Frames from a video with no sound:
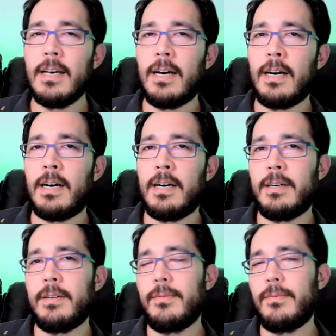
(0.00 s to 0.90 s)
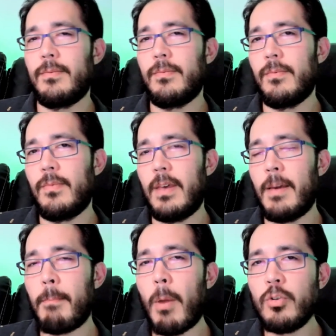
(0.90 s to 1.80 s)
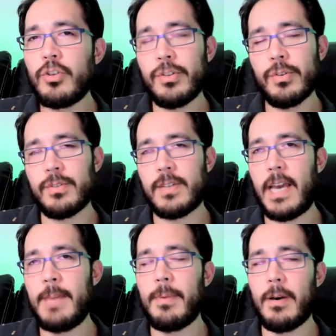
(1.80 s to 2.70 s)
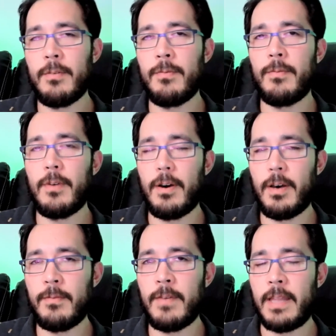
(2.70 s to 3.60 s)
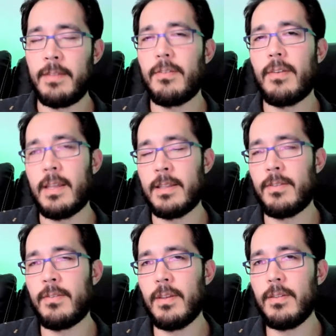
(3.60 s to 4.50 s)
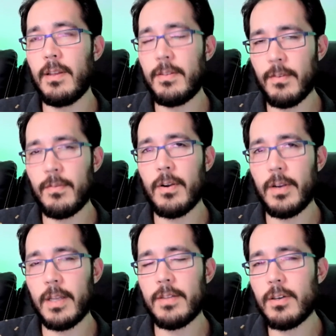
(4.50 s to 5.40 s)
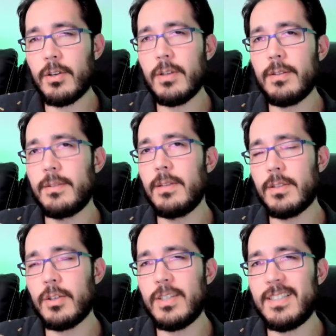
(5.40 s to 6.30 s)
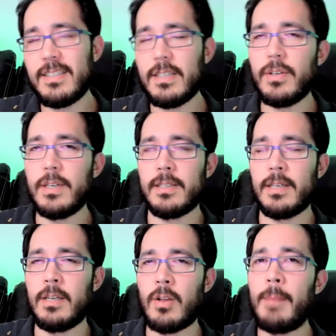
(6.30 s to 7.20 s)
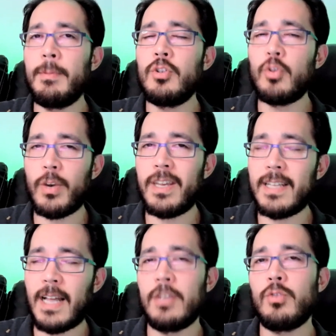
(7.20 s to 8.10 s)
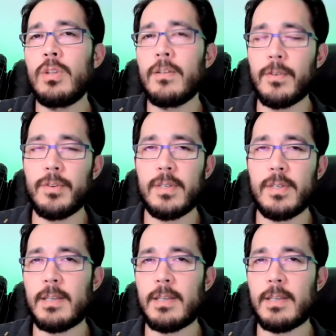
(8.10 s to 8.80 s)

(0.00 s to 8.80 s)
uh, emotional type of event and it's it, it's a very it's a good it's a good series you know i'm enjoying it i enjoyed the first six